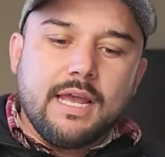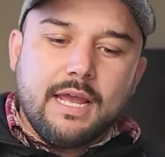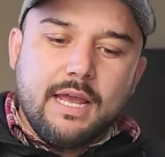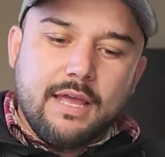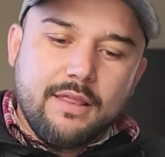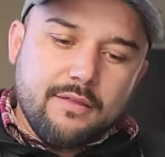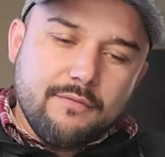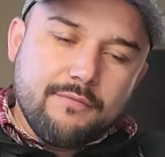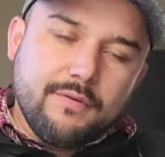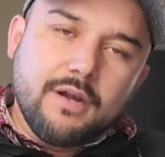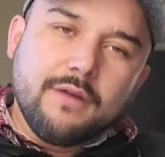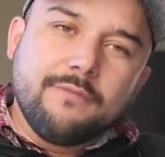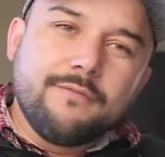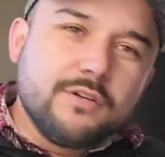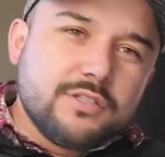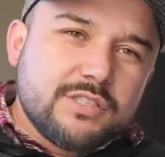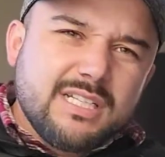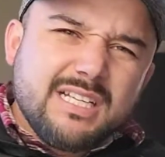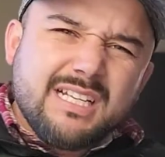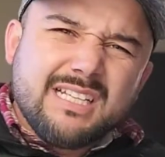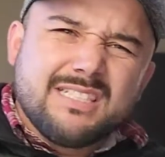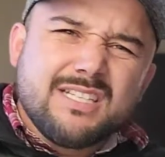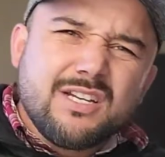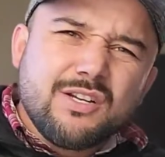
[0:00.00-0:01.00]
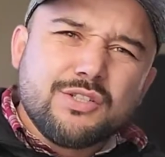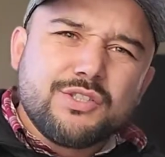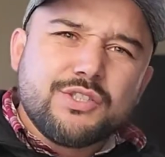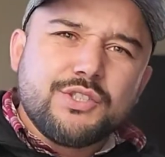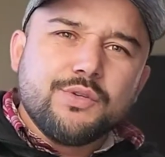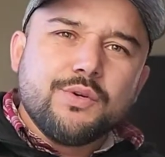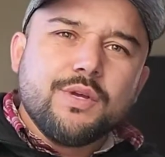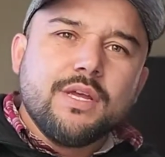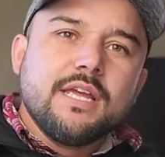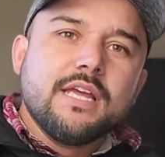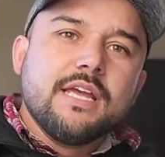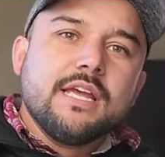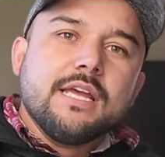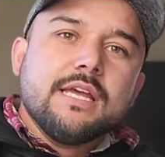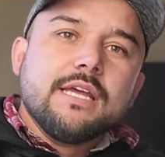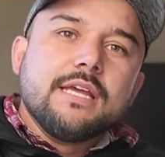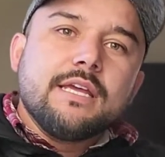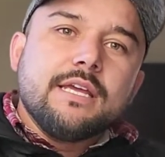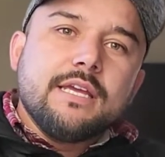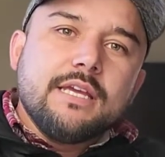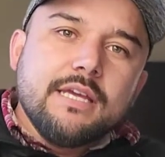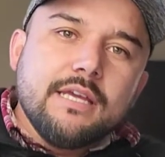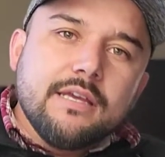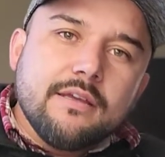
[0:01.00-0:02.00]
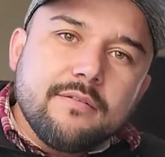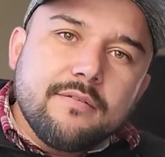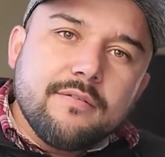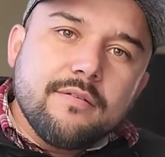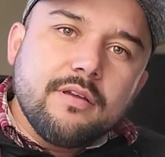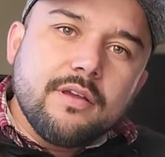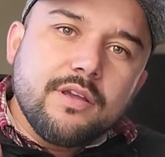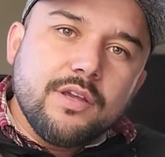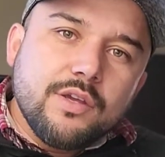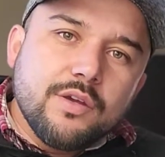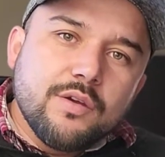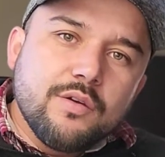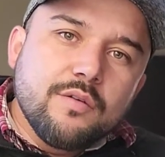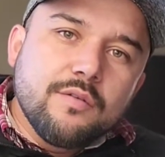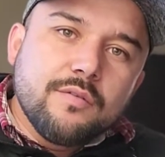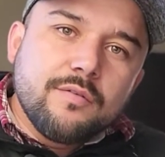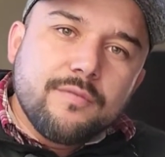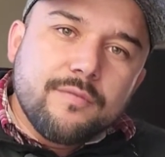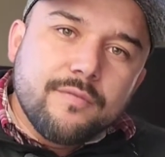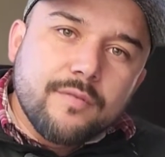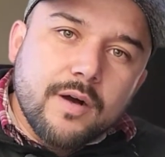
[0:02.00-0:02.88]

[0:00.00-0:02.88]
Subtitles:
And the very first thing he tells you, if you